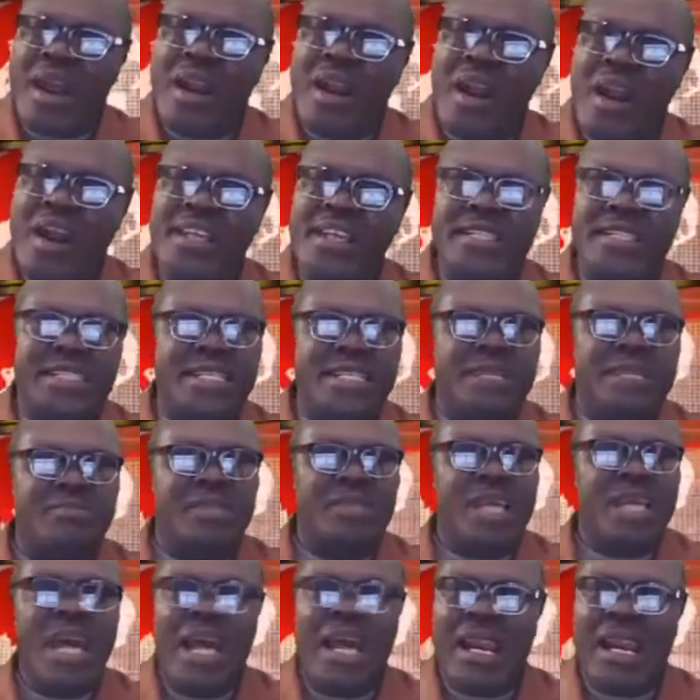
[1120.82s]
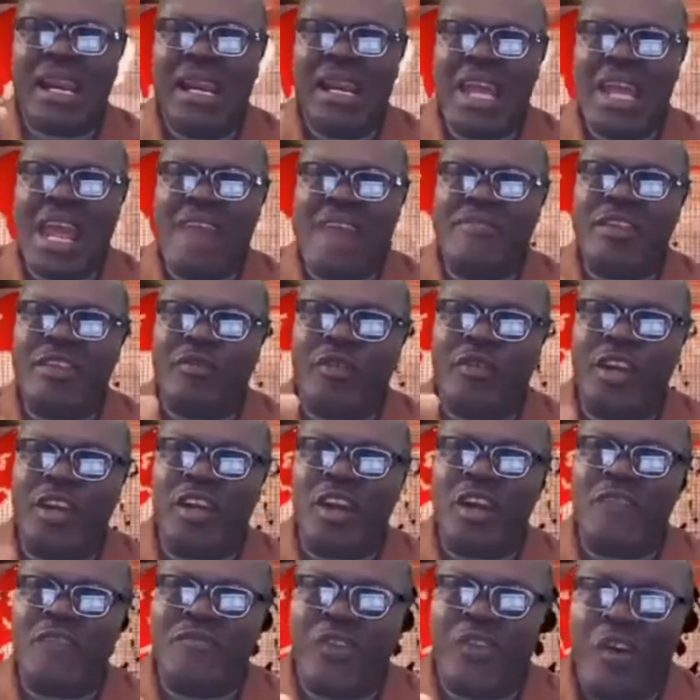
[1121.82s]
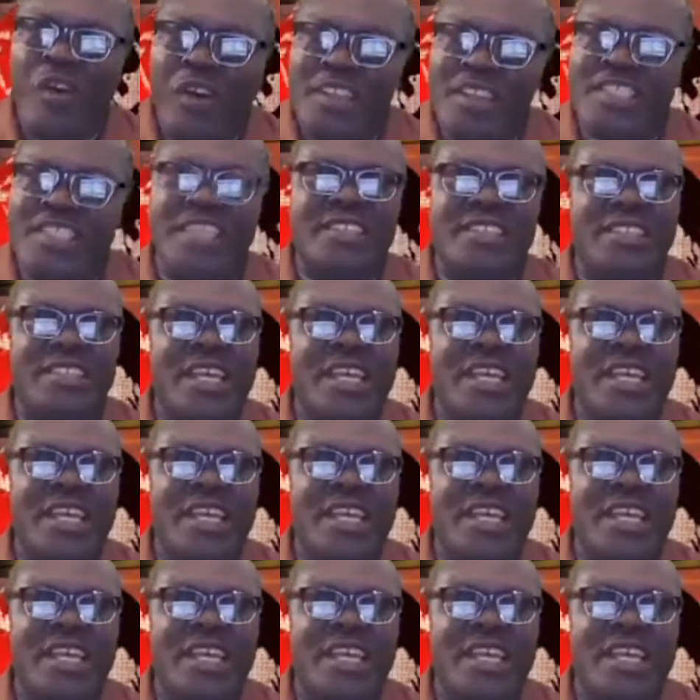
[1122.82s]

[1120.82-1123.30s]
hurt them. Leave the critical voices.